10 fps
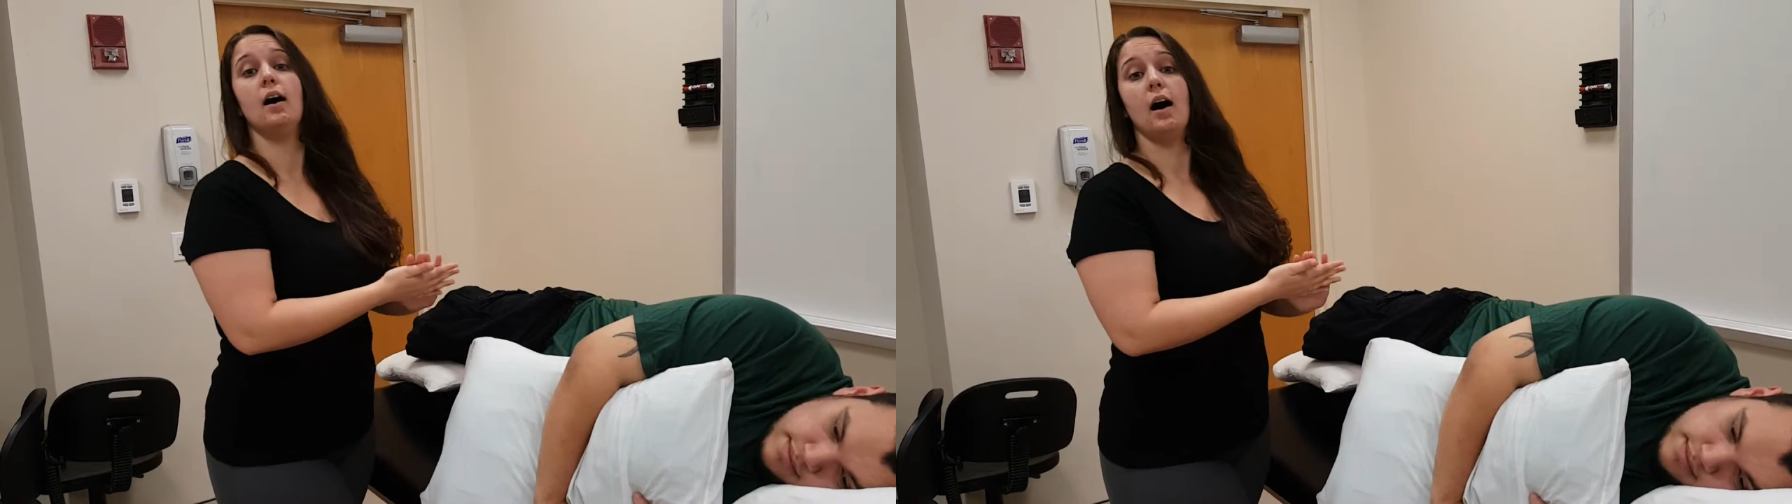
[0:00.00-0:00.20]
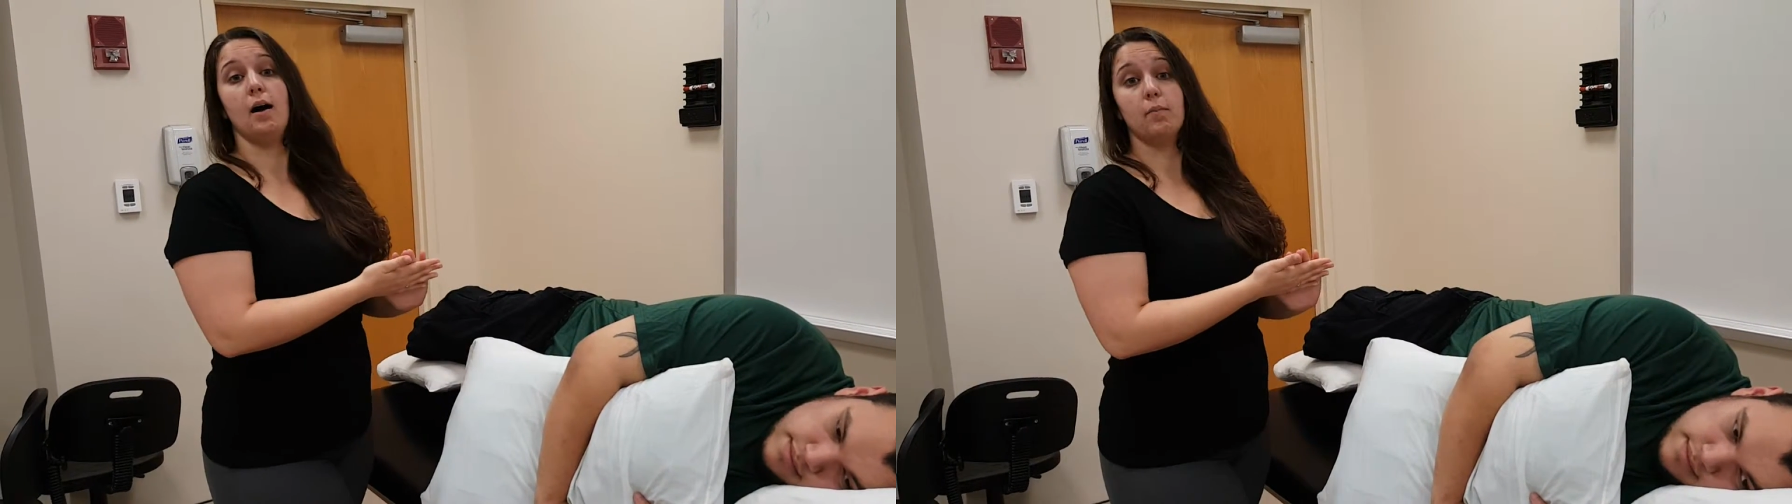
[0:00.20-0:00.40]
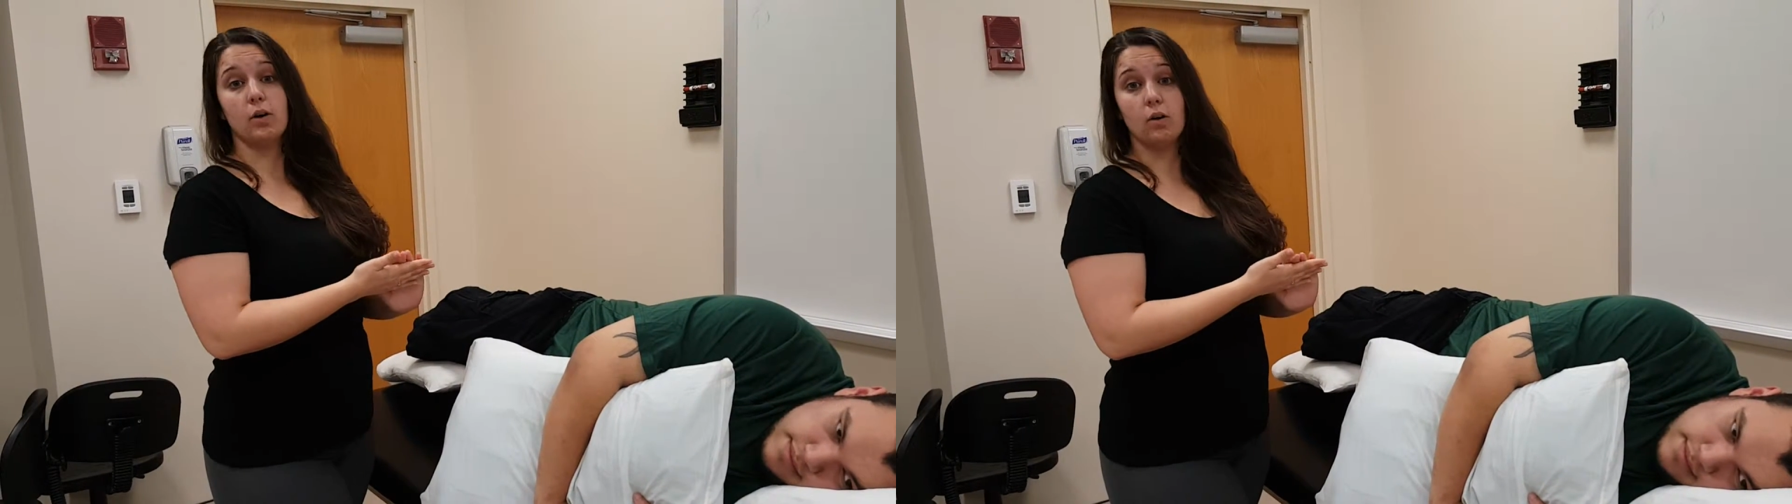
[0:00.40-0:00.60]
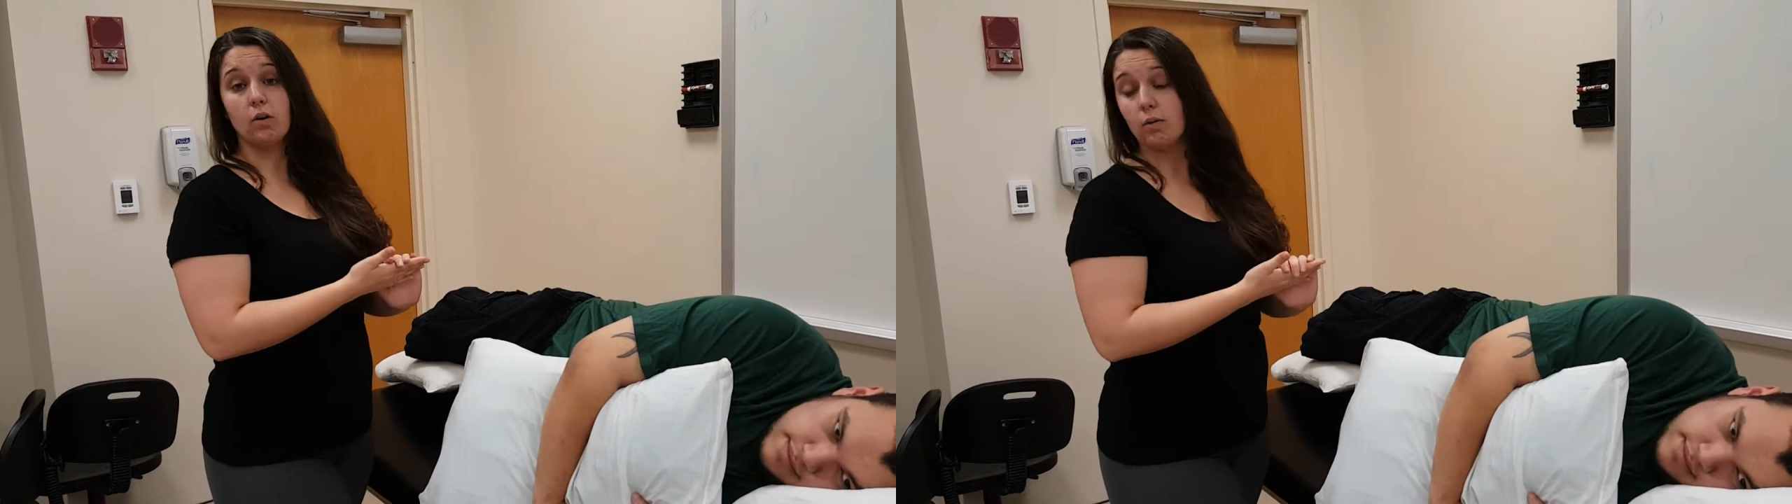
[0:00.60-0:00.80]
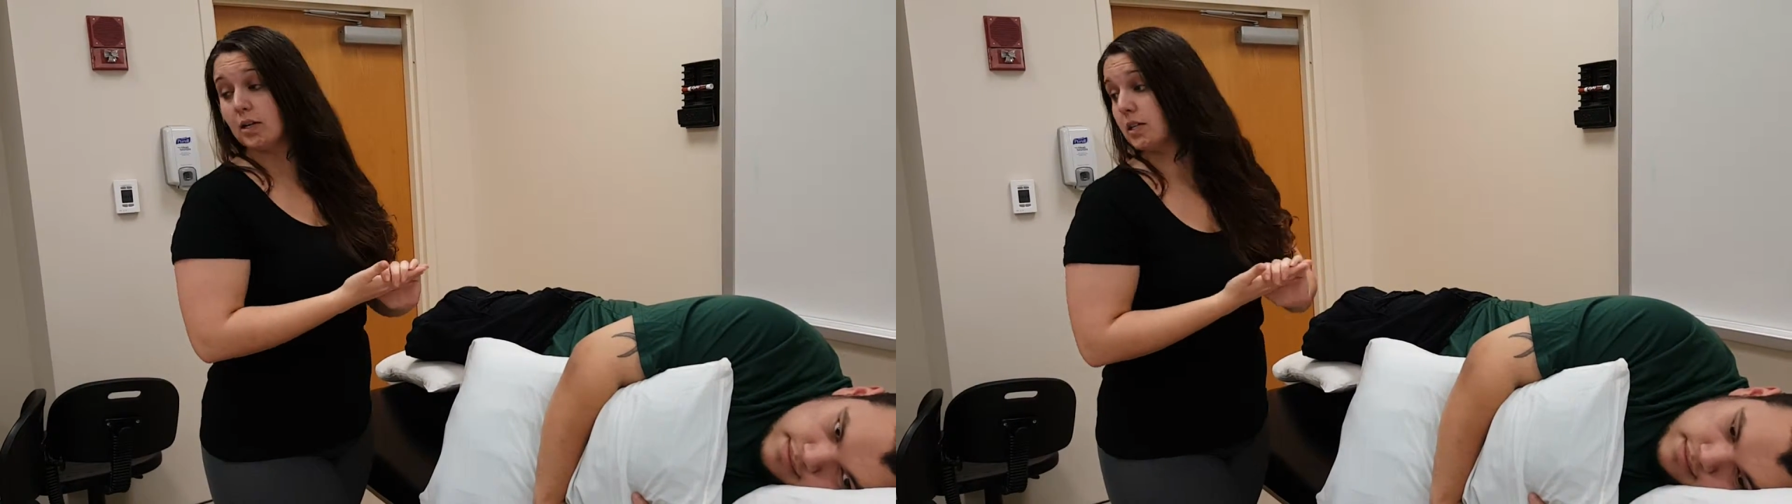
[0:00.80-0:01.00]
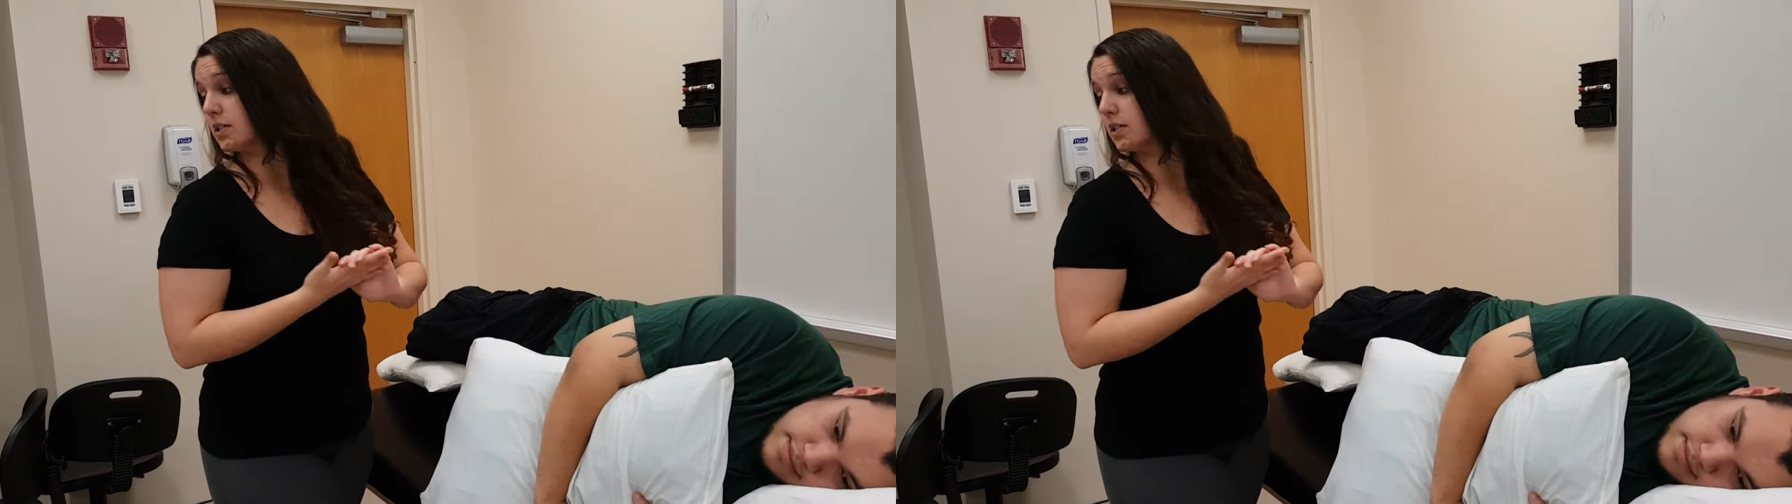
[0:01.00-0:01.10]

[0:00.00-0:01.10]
I'm going to